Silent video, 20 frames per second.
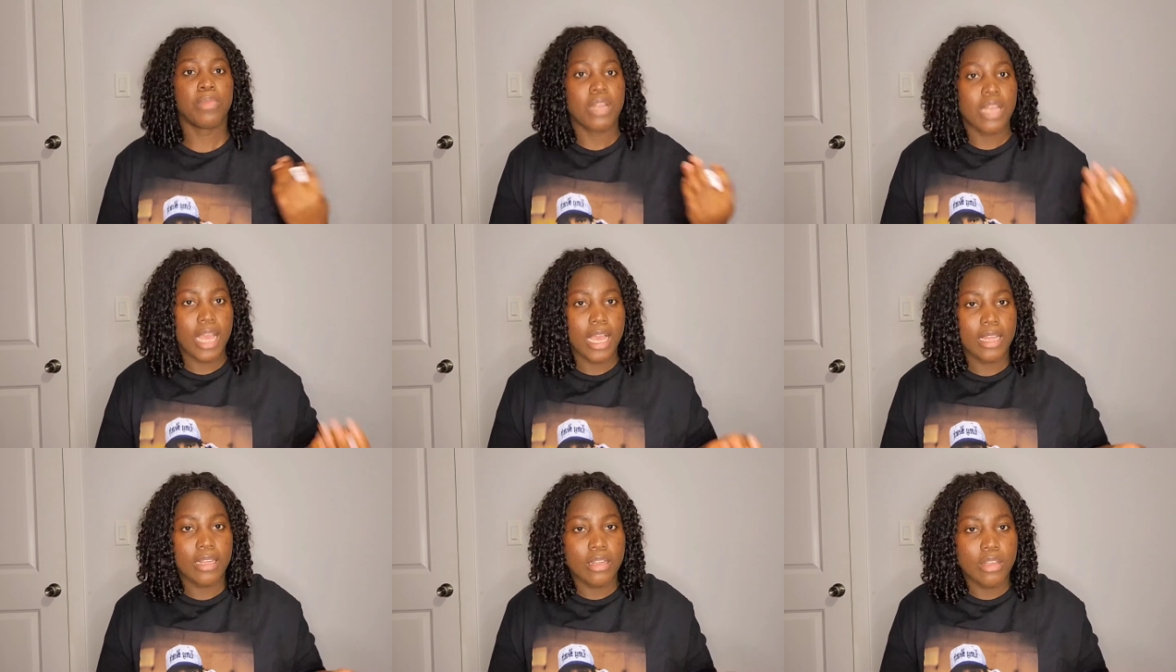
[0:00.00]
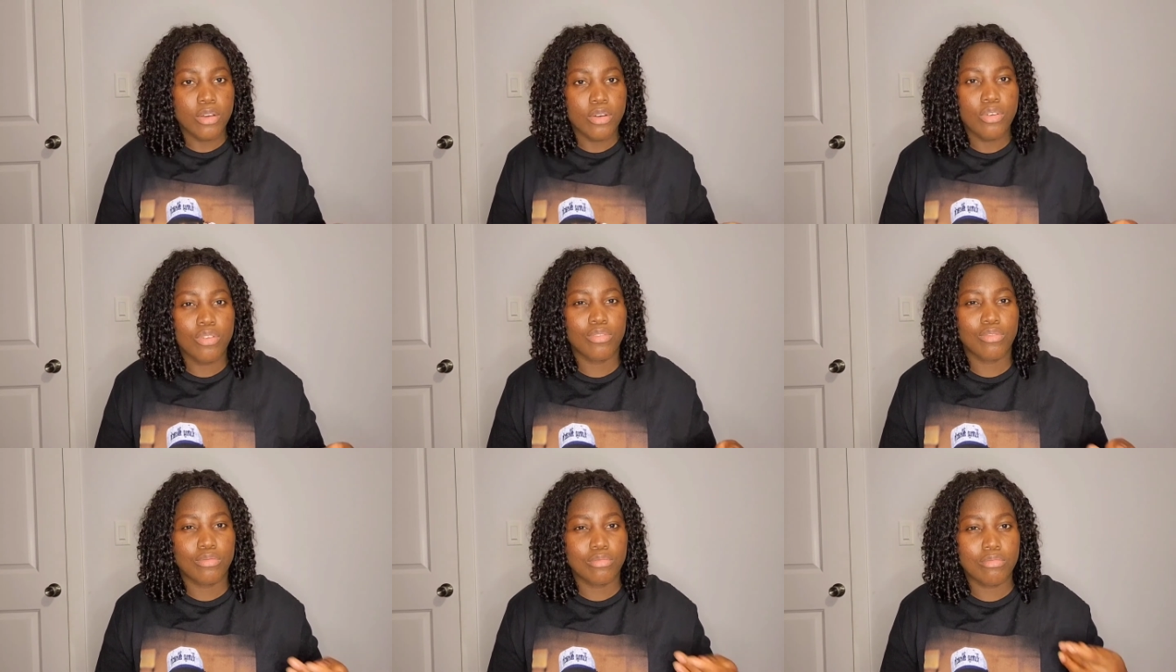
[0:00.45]
plan
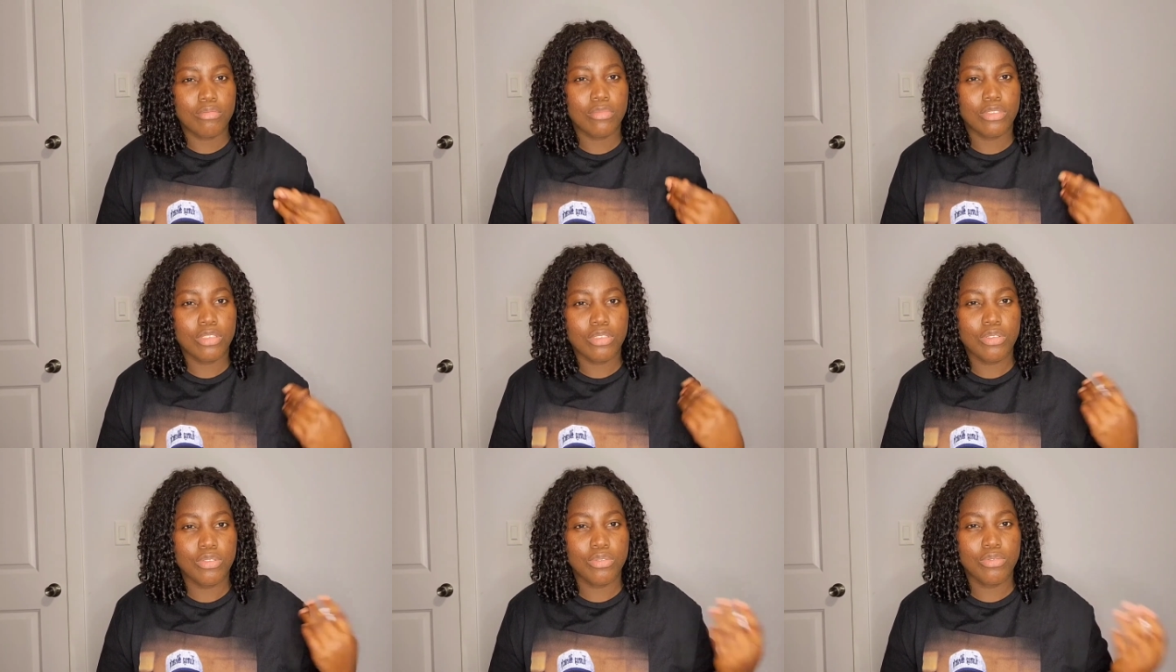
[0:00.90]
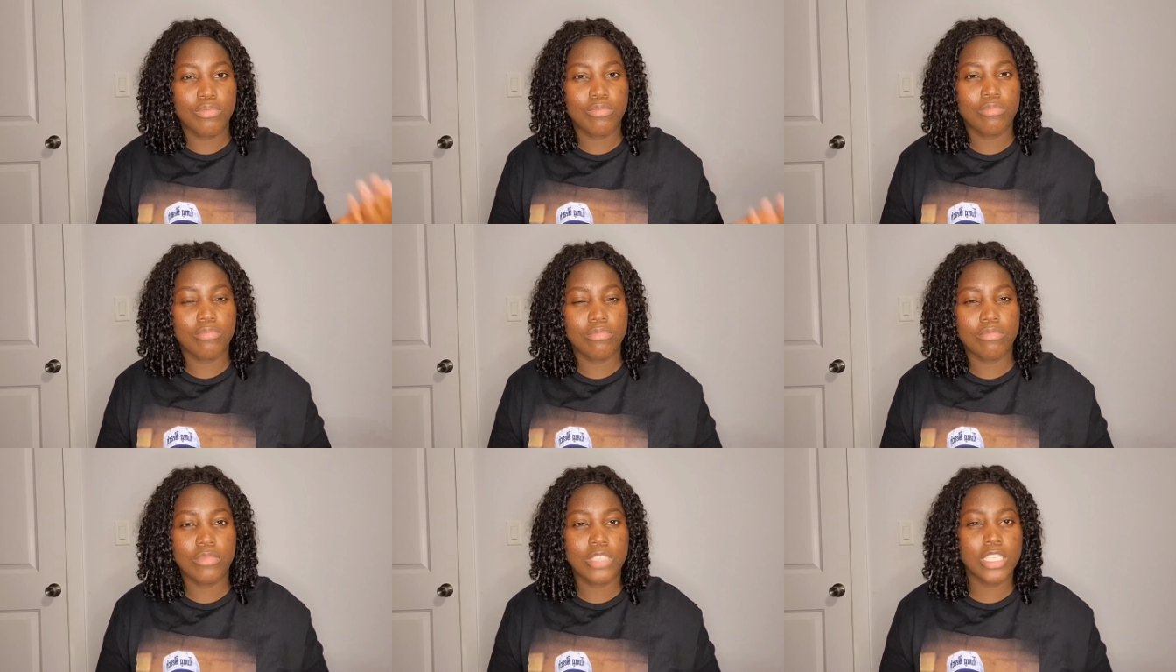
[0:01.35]
on
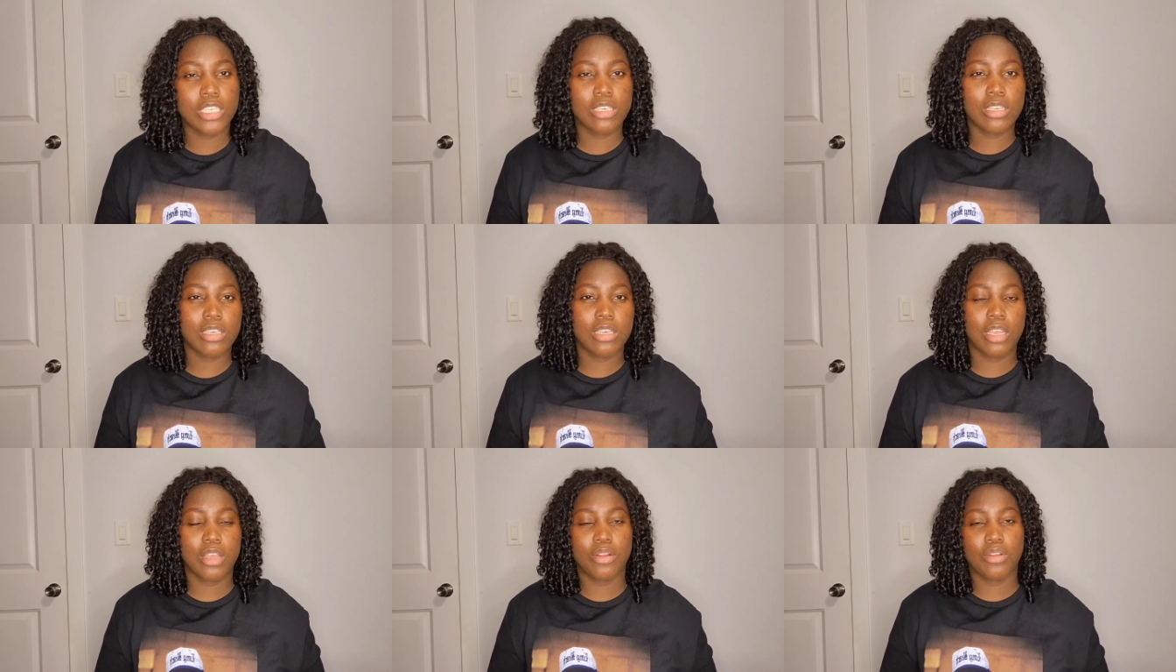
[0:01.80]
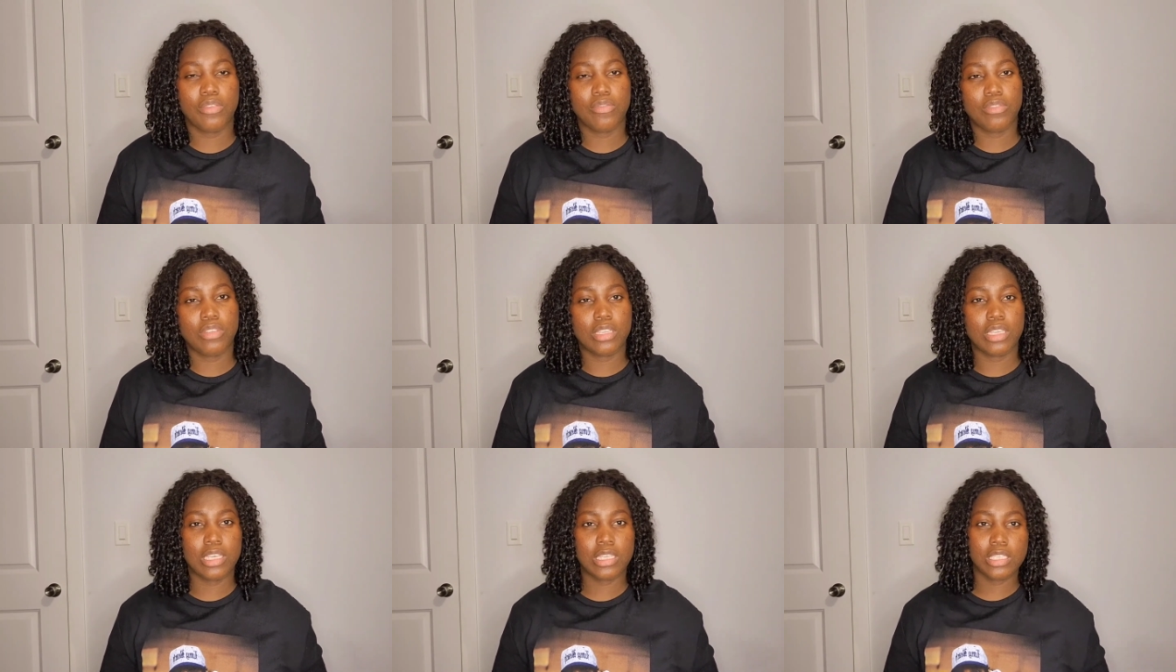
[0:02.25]
taking care of
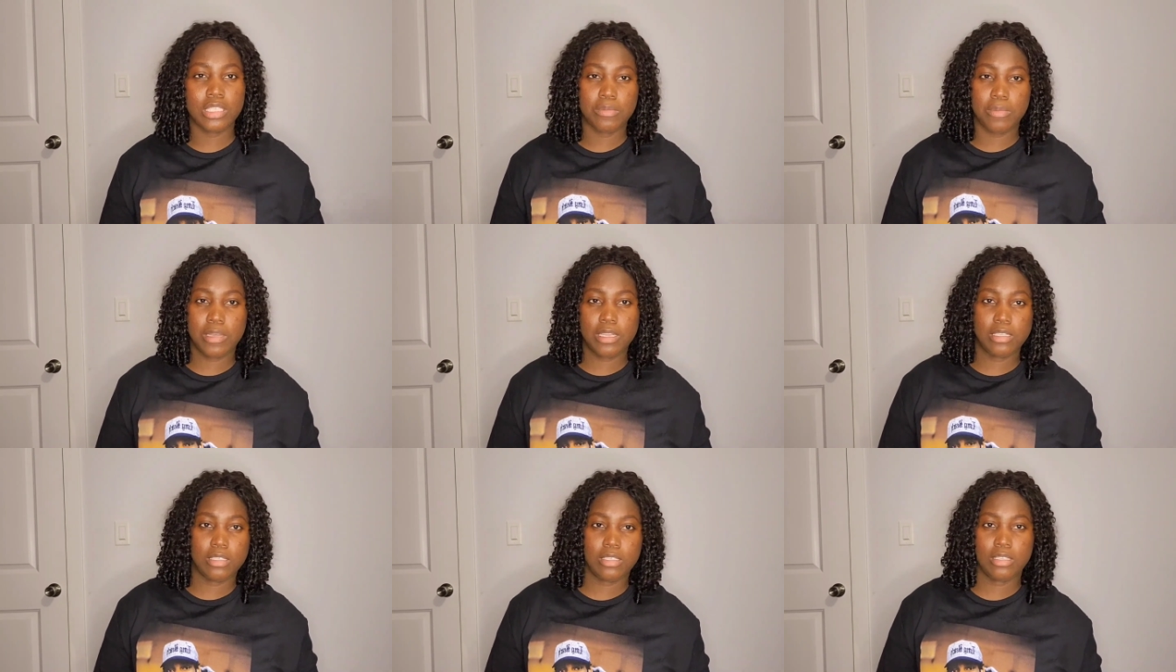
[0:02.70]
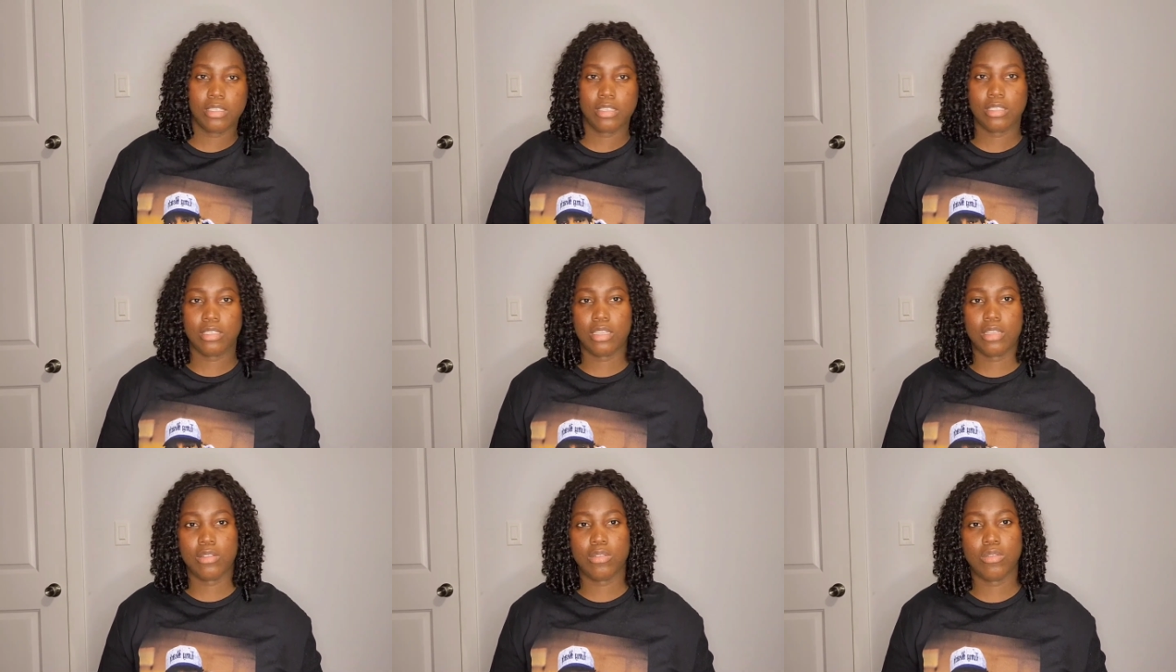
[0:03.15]
the
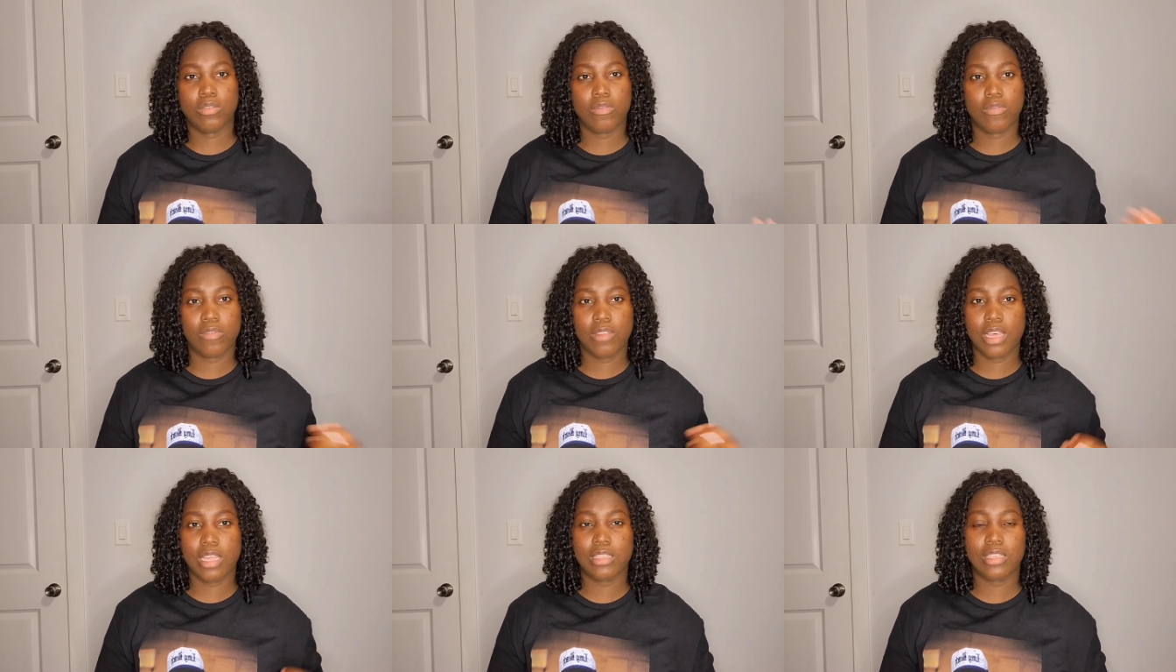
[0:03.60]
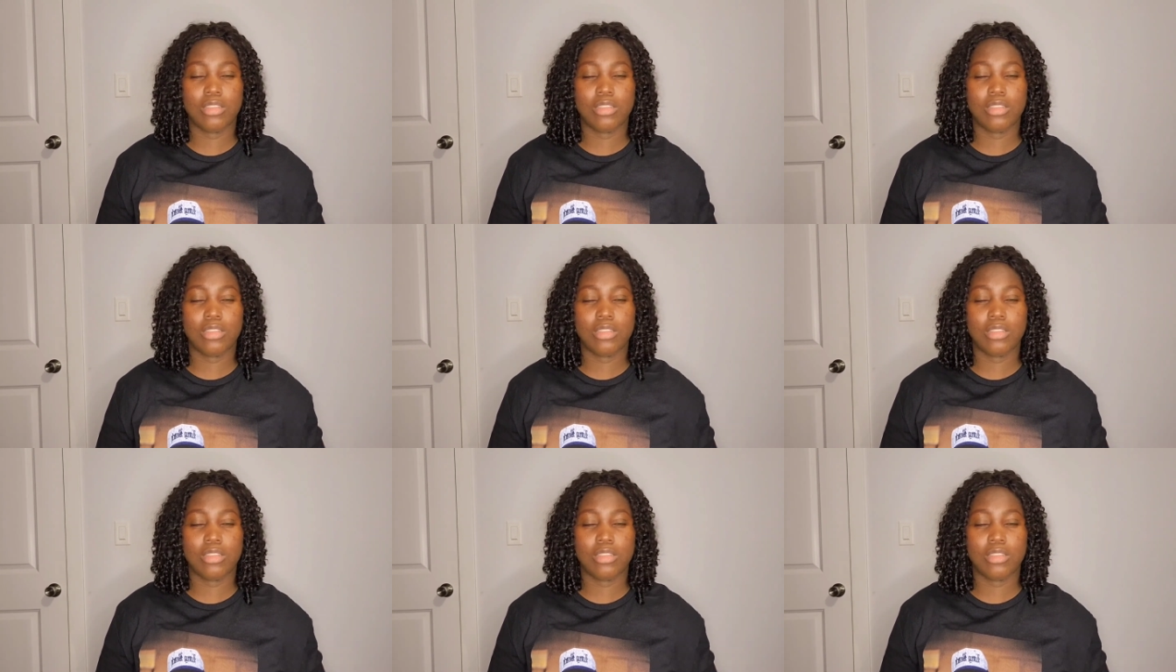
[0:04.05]
expenses and all of that,